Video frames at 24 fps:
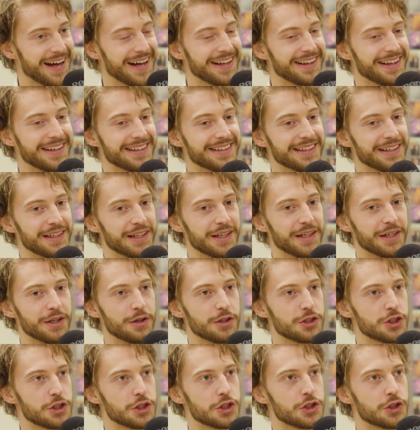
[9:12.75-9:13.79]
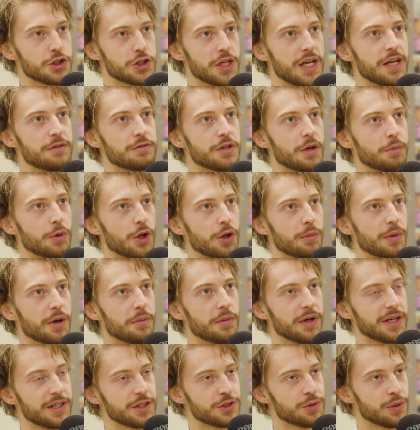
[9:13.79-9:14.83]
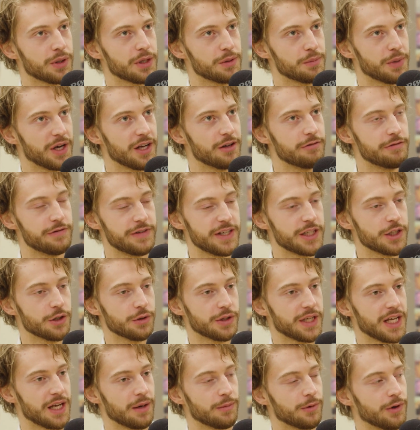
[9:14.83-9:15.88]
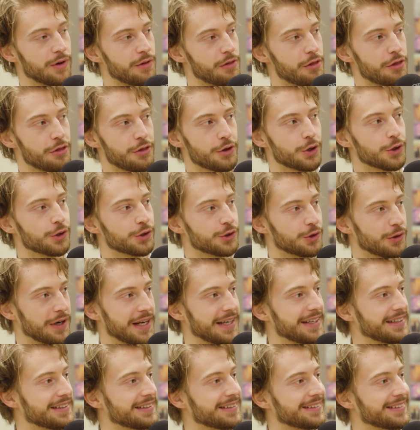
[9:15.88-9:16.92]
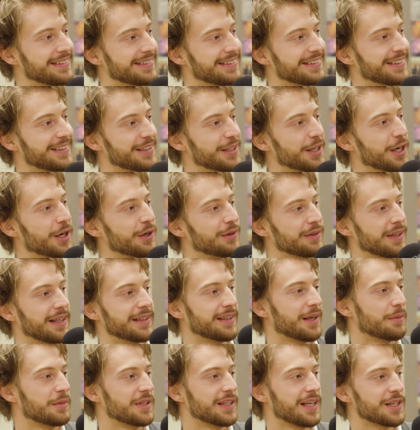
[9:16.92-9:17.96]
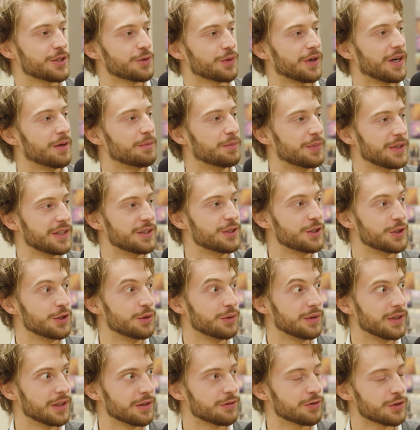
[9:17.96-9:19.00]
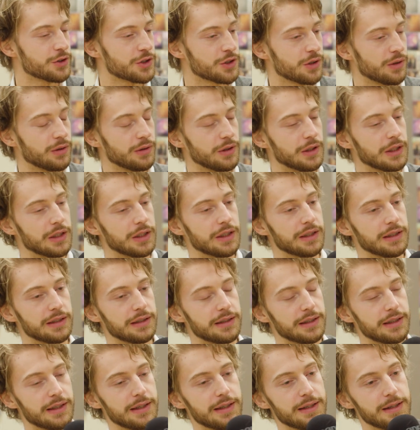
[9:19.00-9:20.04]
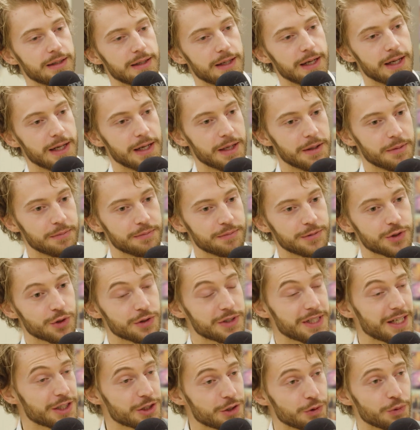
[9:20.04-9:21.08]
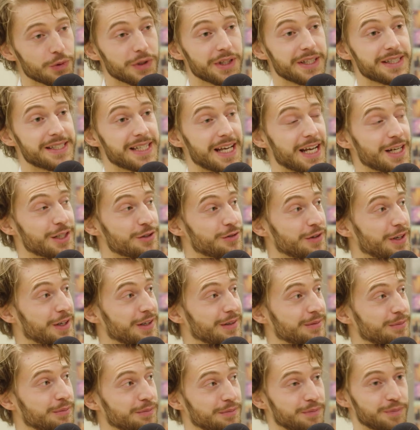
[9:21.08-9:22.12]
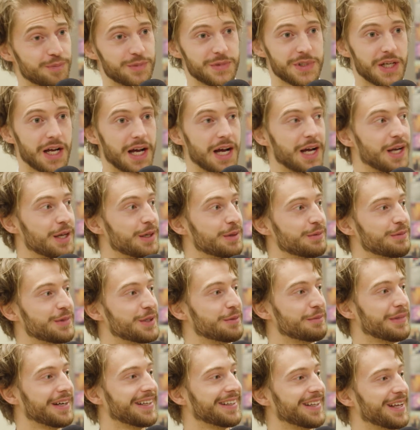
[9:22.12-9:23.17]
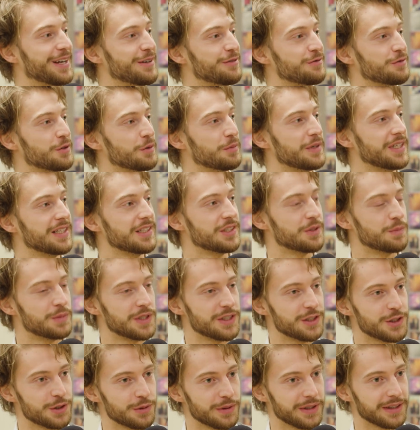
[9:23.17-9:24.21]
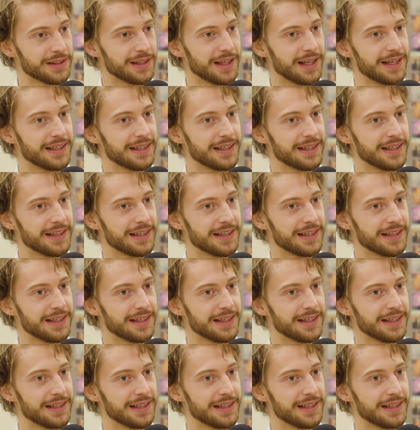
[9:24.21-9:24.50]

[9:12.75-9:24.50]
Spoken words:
like saved up all my money so I could buy a video camera in 3rd grade. Yeah. That's what I've been doing for so long. So it's actually really satisfying time in my life for me to be doing